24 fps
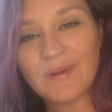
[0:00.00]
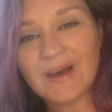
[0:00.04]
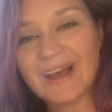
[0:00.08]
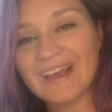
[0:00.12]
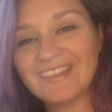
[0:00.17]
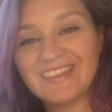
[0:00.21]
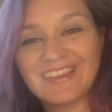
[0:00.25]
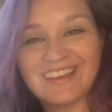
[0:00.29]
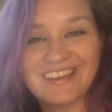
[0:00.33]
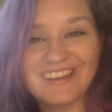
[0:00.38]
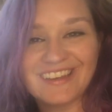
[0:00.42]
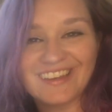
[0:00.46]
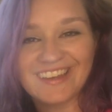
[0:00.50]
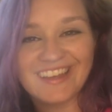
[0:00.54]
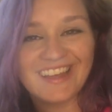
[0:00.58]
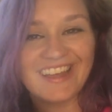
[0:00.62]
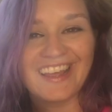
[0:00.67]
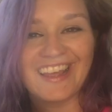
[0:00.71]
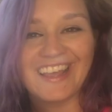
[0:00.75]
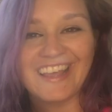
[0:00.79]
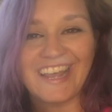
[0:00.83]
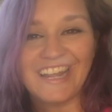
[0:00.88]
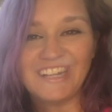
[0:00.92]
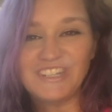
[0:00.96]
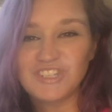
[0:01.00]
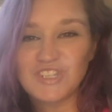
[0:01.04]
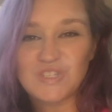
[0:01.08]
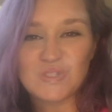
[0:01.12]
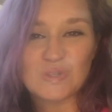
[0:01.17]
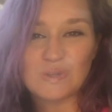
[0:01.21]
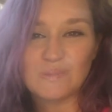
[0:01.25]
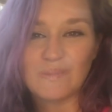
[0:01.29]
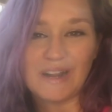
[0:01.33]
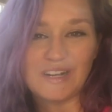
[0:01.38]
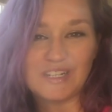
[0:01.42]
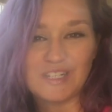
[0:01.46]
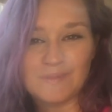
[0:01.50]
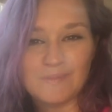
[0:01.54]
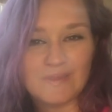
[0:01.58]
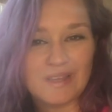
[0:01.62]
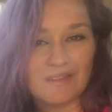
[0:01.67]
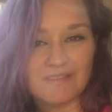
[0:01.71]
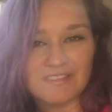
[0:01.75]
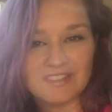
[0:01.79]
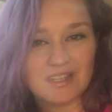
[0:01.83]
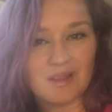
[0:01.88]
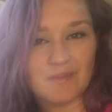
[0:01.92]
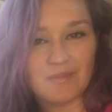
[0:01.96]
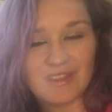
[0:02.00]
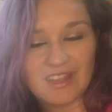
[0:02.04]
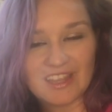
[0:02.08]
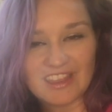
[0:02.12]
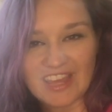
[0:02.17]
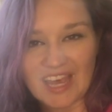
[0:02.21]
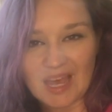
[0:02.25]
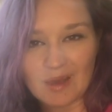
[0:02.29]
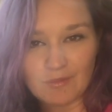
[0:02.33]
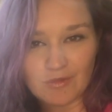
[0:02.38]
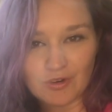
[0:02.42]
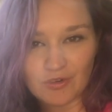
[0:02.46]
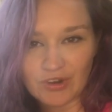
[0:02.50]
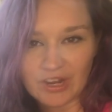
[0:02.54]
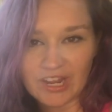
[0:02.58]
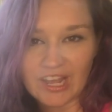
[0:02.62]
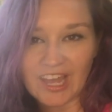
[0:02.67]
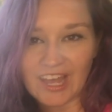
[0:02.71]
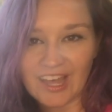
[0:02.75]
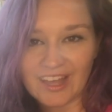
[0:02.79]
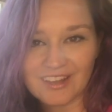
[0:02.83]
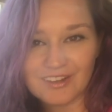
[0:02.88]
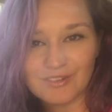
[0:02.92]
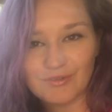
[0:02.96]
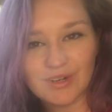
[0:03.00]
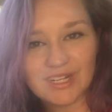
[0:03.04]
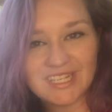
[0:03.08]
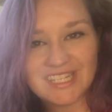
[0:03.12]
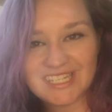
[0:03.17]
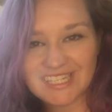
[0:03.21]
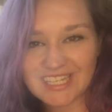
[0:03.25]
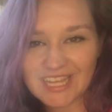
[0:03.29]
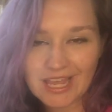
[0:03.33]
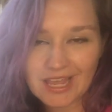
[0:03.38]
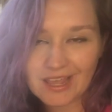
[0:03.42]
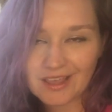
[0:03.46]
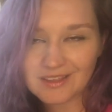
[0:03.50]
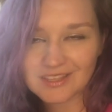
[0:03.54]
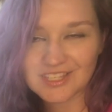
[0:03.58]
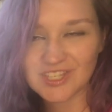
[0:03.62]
I think it just reminded me of something that Maria would sing,